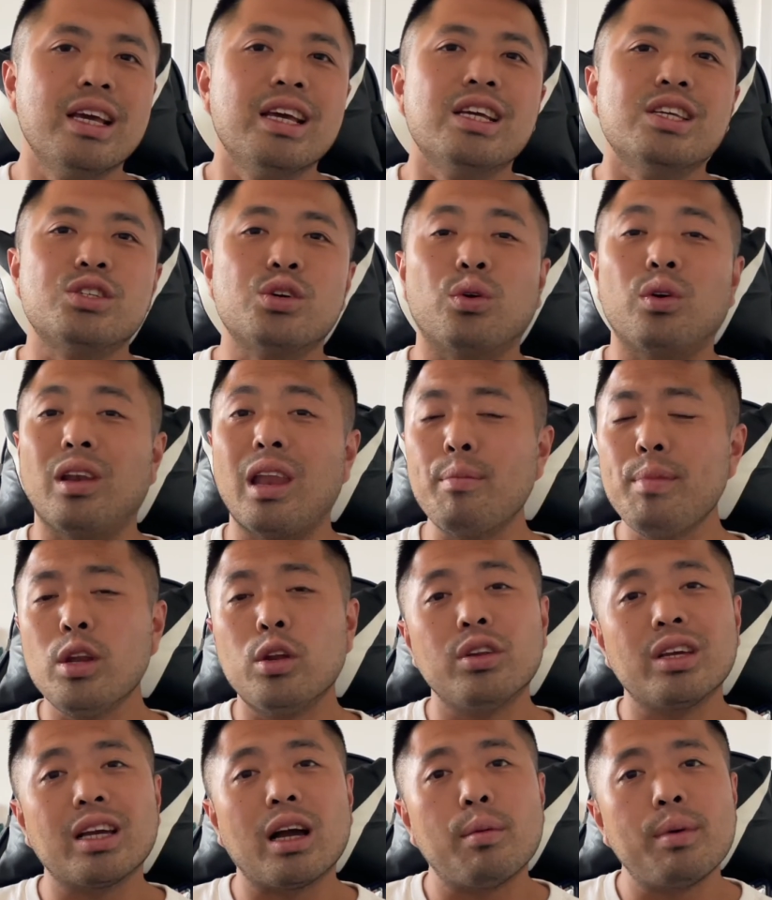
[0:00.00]
So let me know in
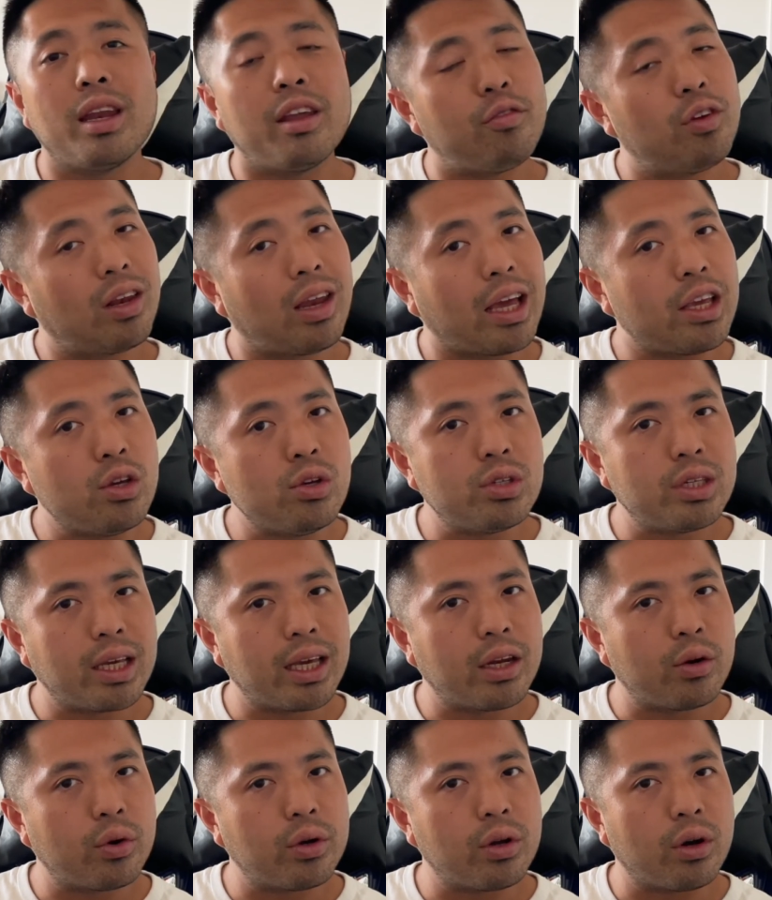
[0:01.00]
the comment if you like using
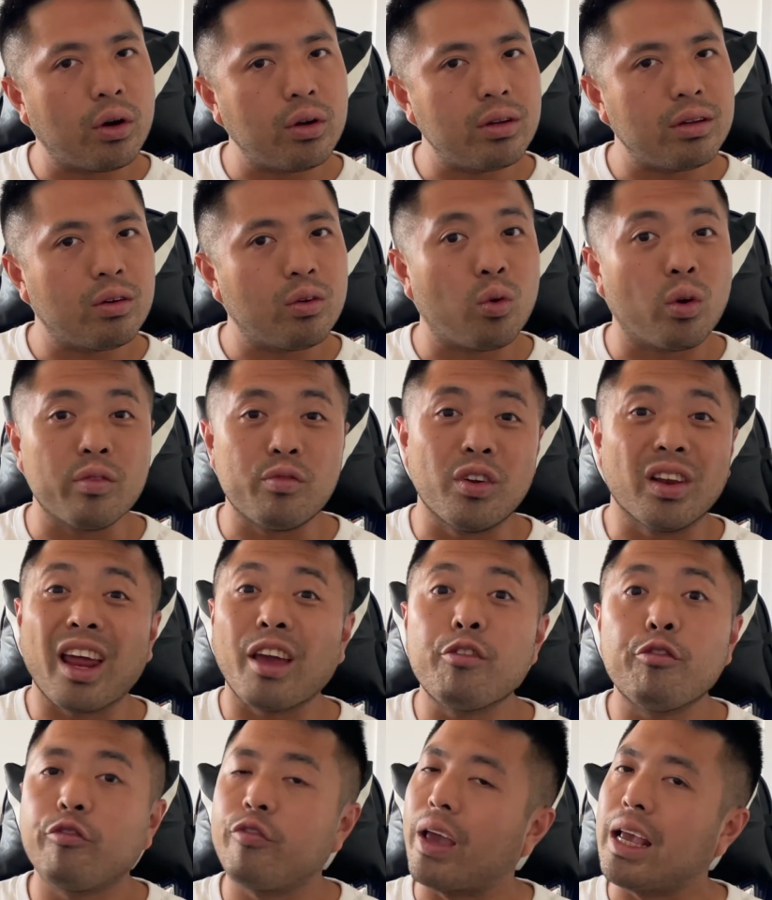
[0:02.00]
it or not, or if you like
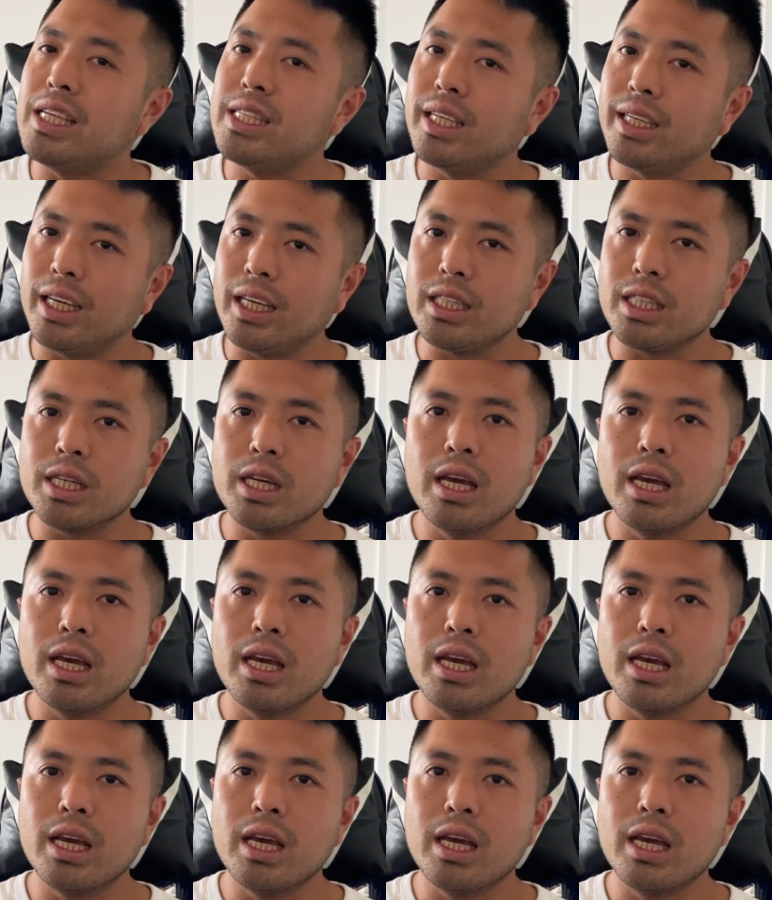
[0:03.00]
facing it.